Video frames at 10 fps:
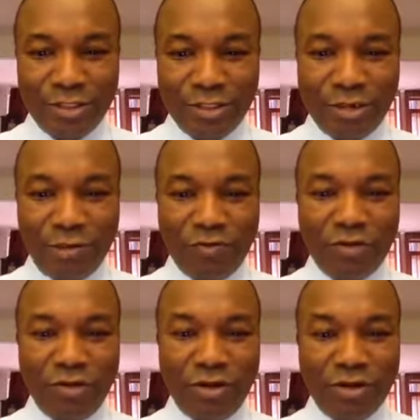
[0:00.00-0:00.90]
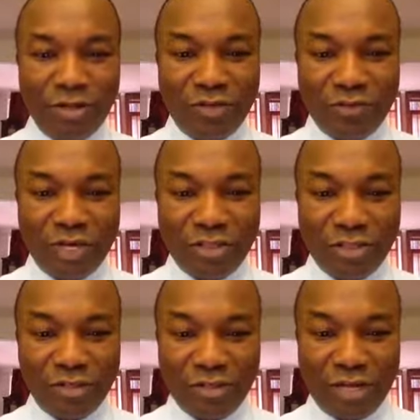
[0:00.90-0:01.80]
some of you got
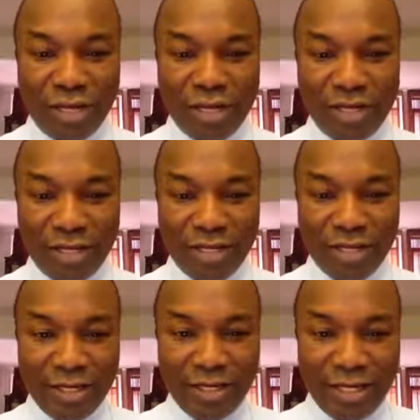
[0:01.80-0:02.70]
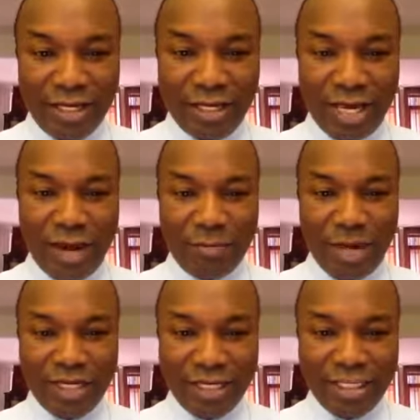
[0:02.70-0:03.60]
notification today. Ike
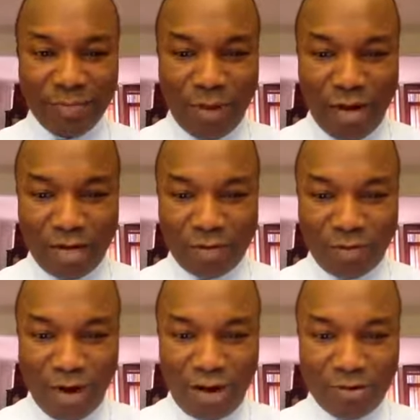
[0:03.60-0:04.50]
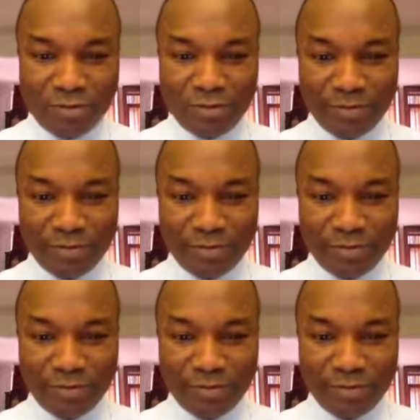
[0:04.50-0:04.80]
Amadi is back. Wow.